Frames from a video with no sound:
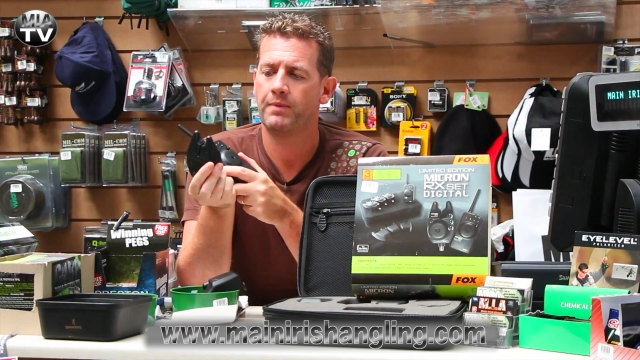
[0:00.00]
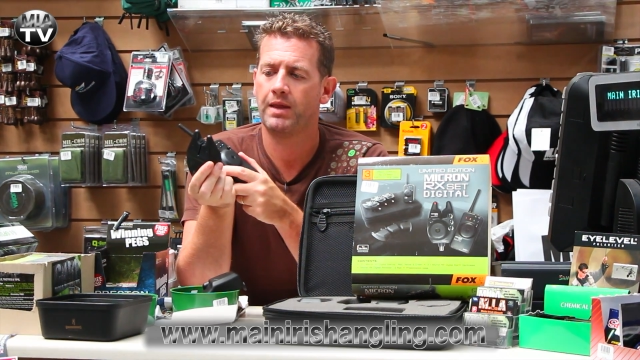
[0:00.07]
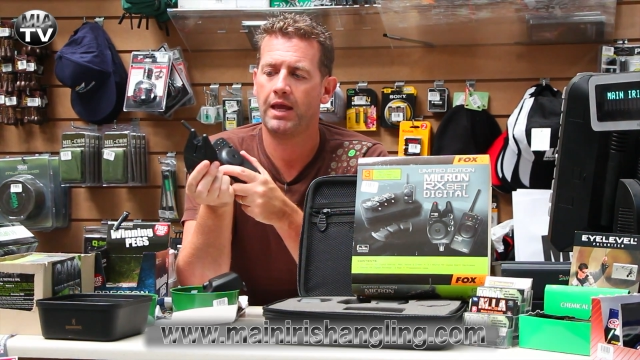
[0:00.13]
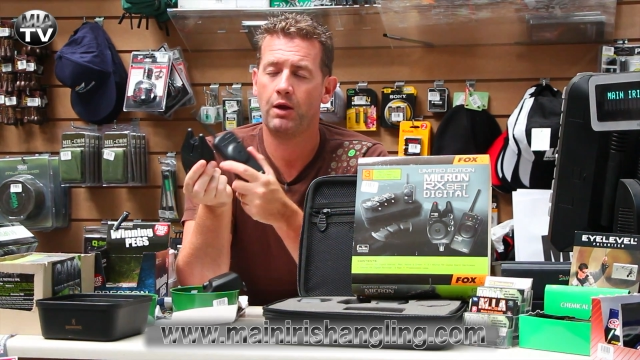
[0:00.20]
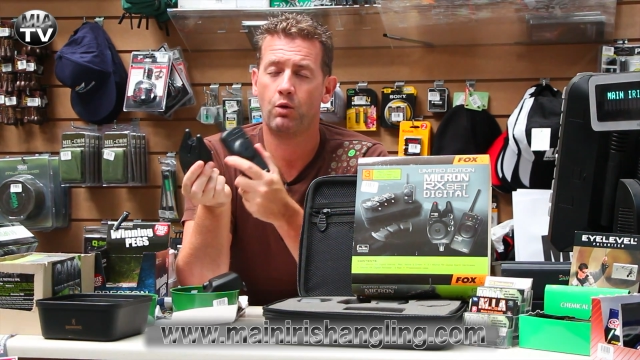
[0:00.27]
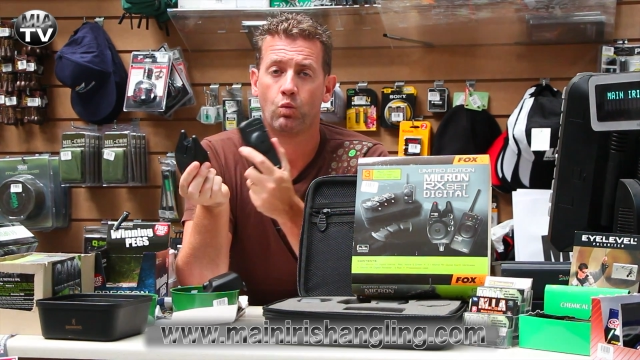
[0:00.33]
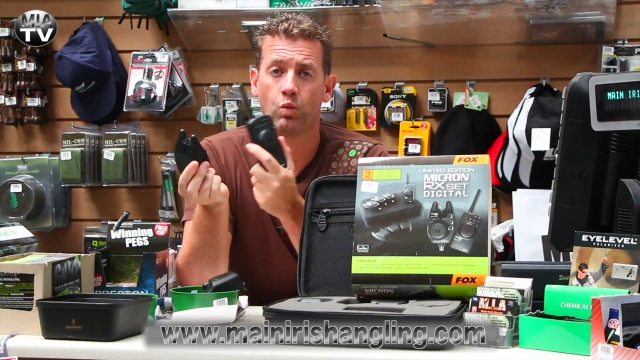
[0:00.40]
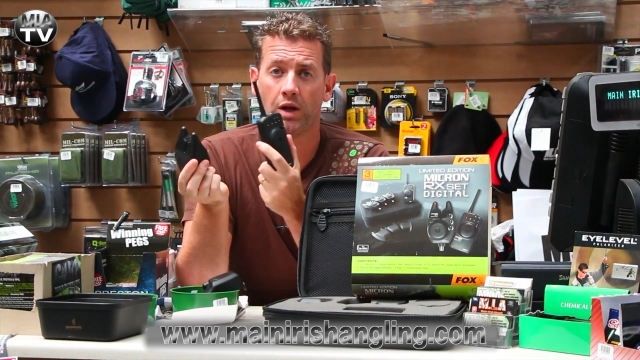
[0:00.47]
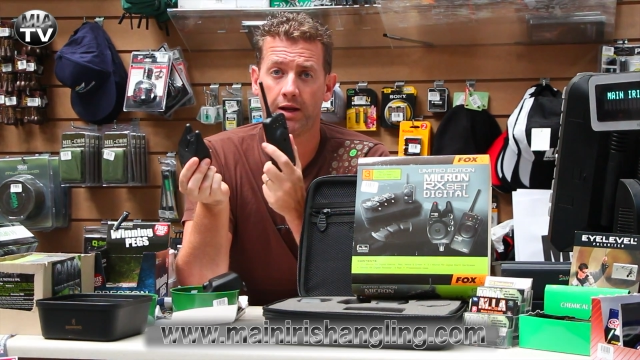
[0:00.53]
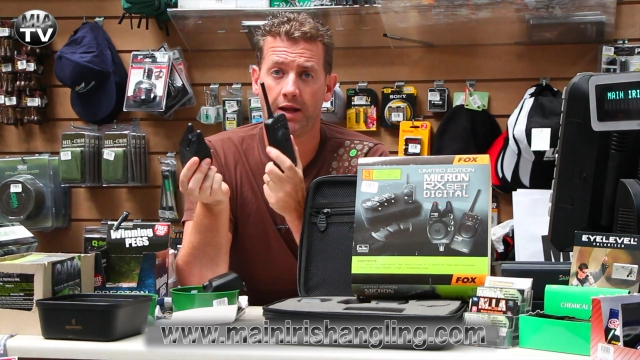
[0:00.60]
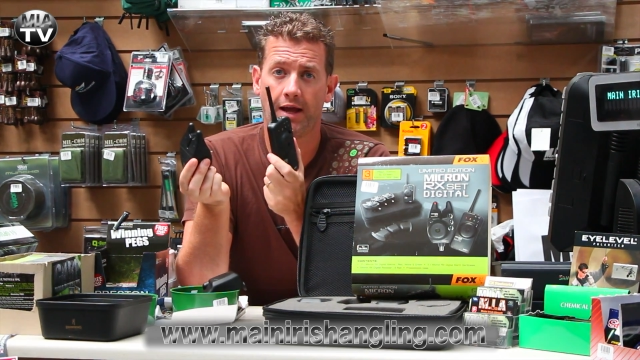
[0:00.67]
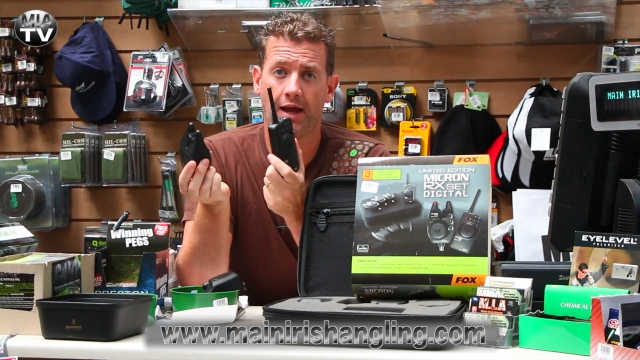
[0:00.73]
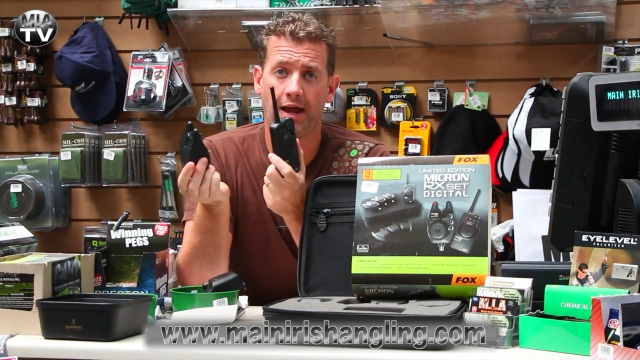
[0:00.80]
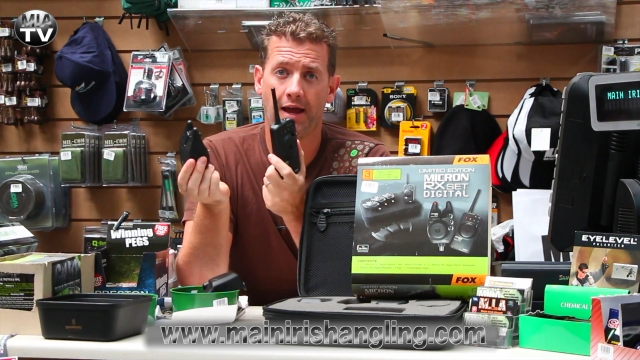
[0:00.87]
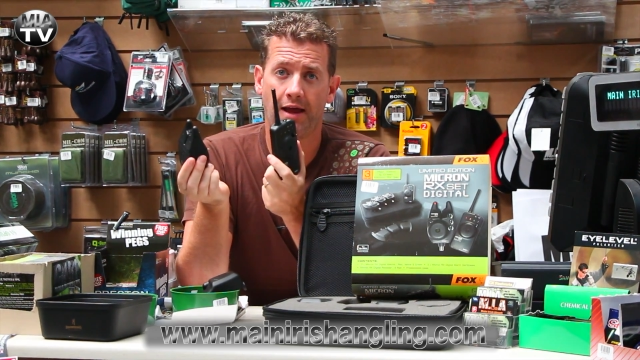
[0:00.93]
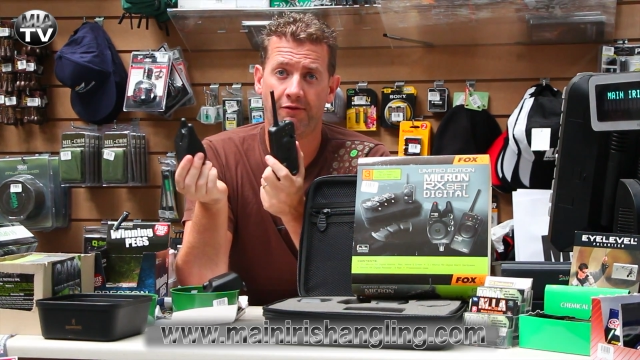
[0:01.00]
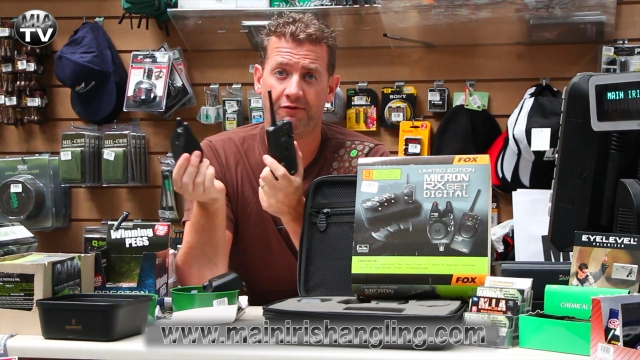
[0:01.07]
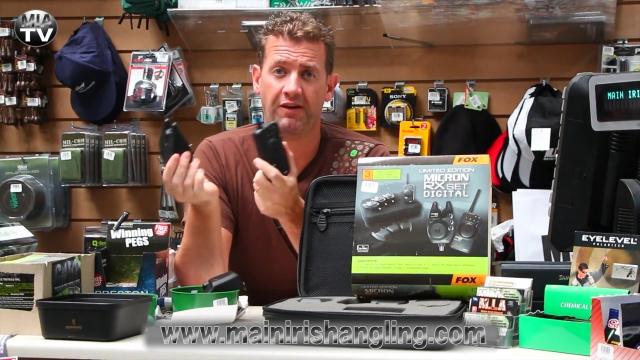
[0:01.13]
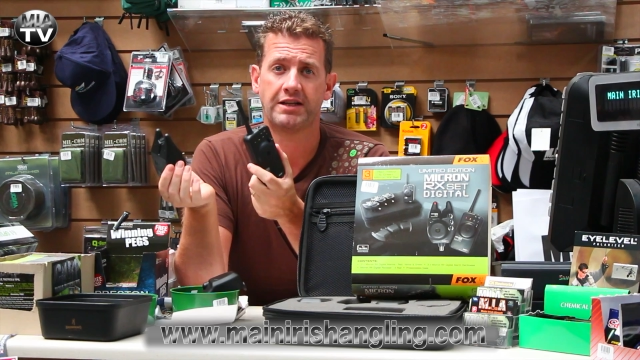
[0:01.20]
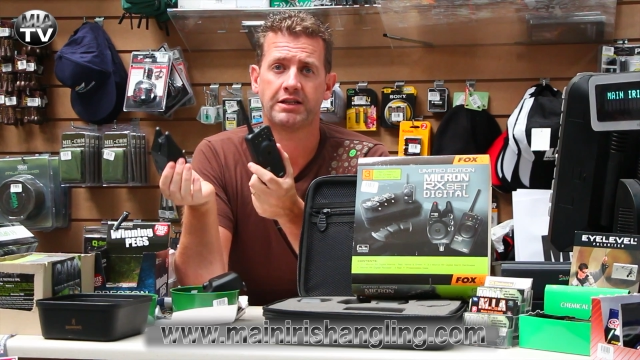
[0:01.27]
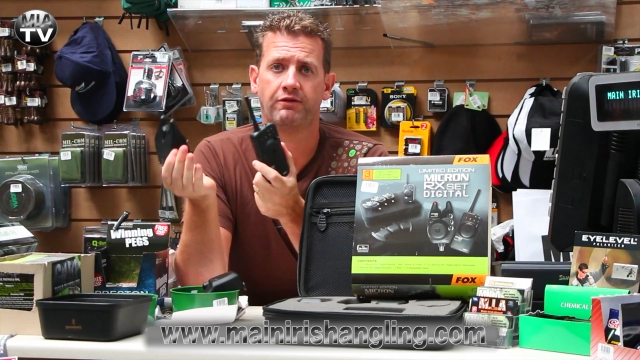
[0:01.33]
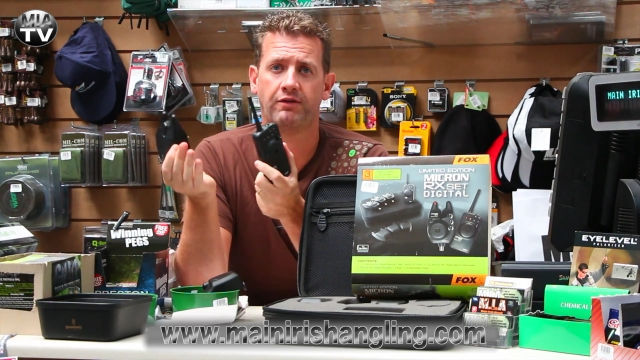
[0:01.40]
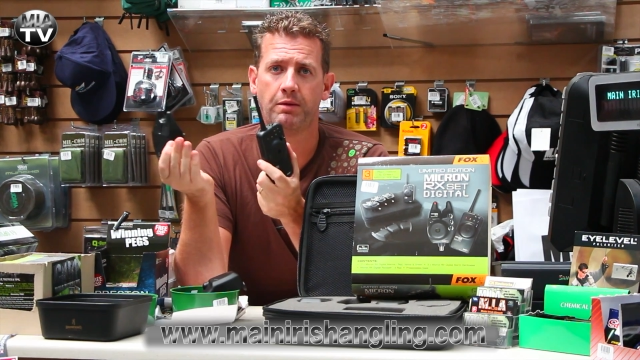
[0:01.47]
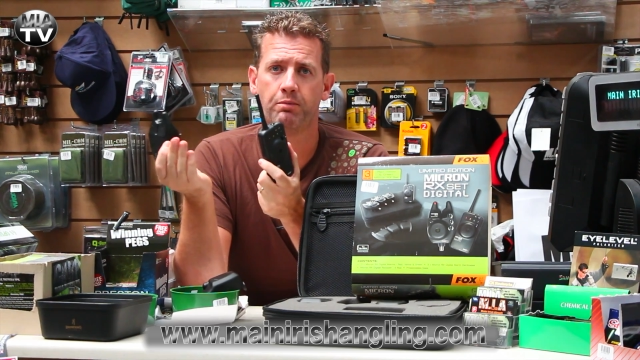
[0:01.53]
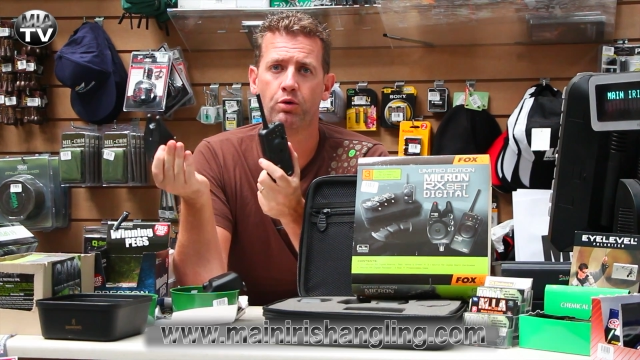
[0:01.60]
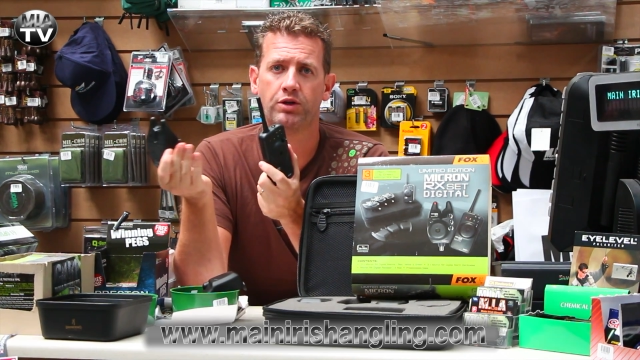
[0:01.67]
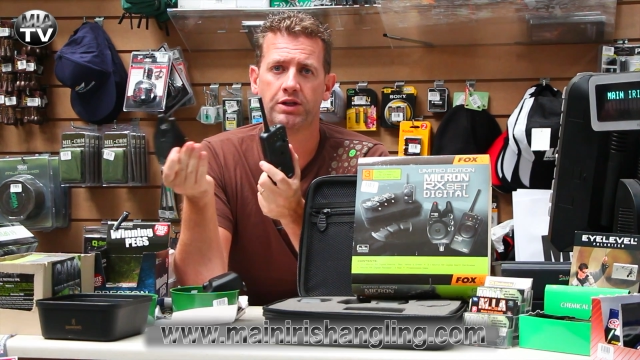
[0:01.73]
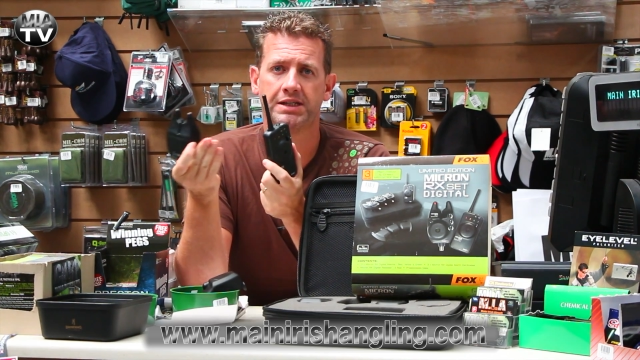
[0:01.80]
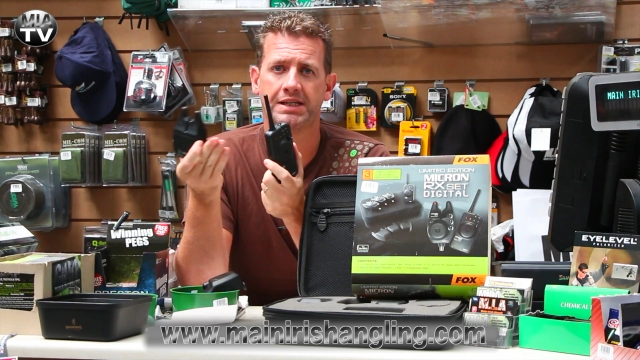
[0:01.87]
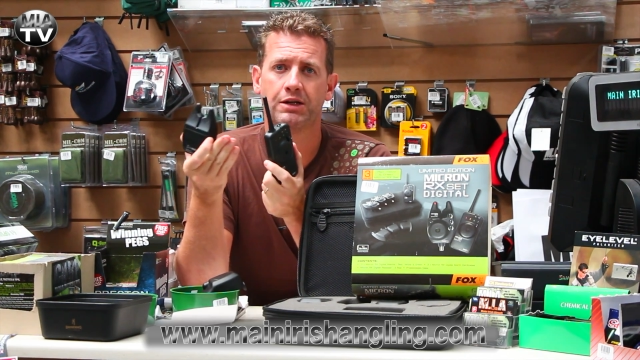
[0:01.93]
it will effectively
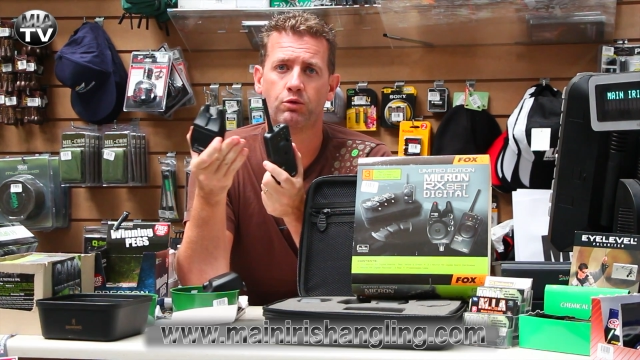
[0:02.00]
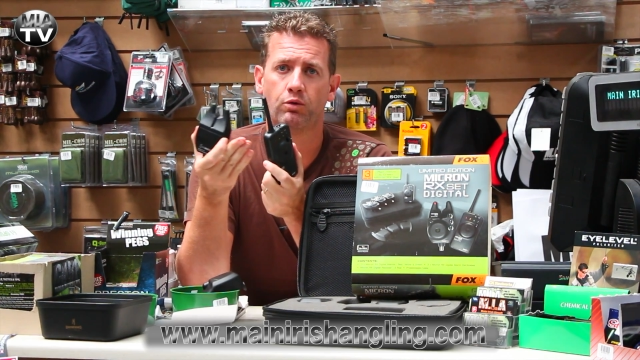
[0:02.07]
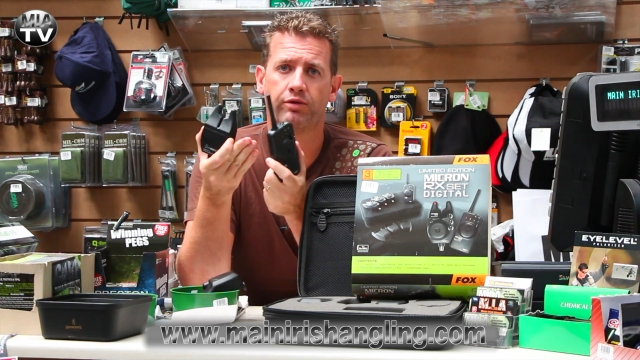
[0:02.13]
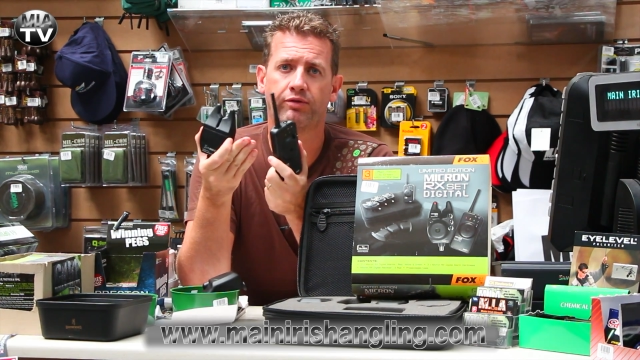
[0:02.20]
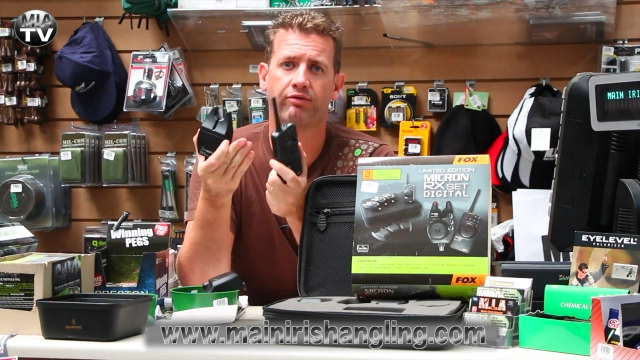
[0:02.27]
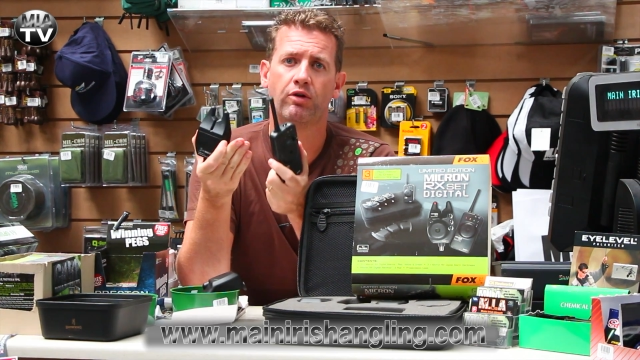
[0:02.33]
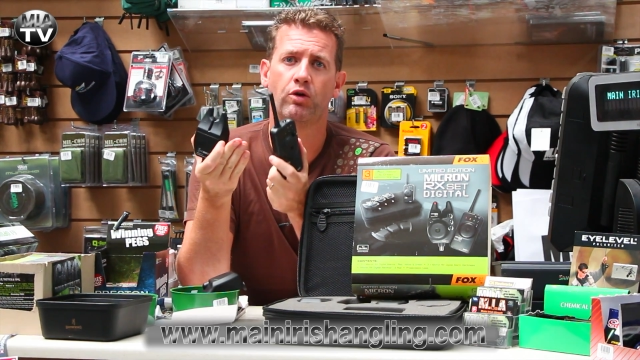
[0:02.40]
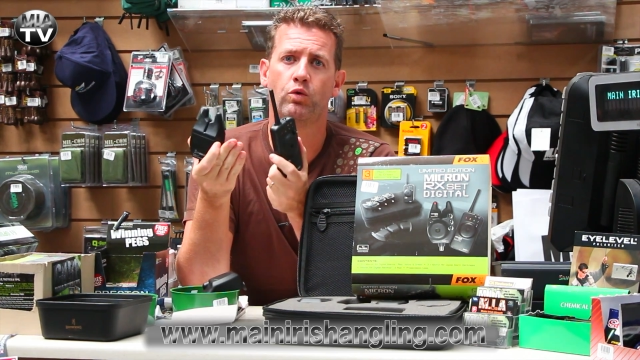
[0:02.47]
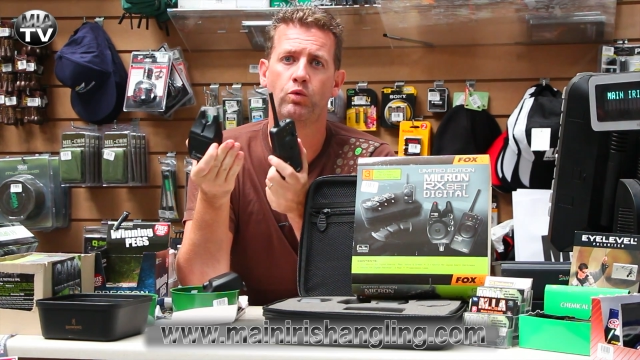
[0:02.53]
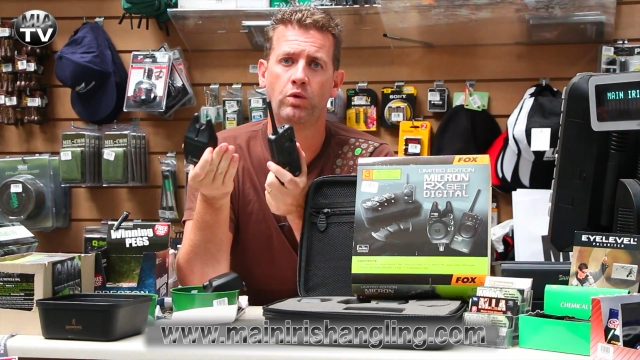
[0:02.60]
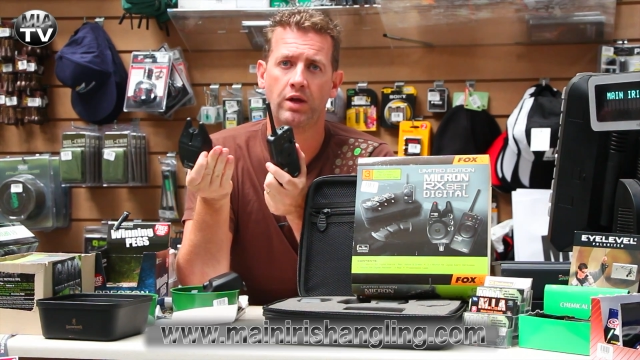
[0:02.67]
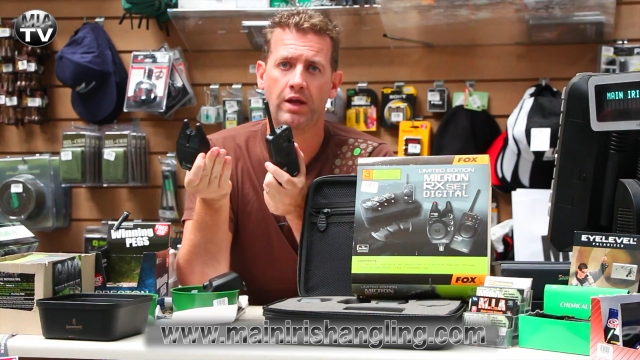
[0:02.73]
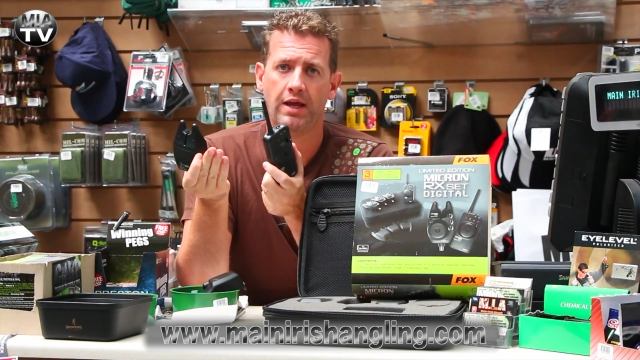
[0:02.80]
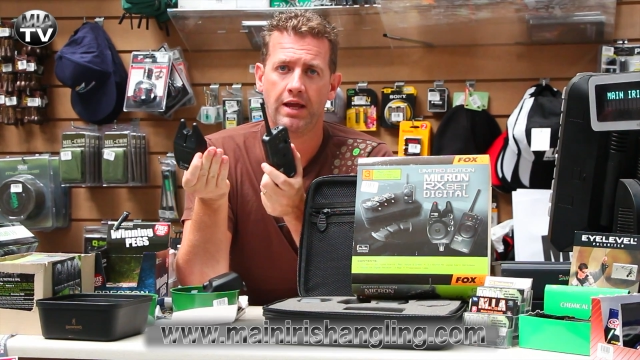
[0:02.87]
put the signal through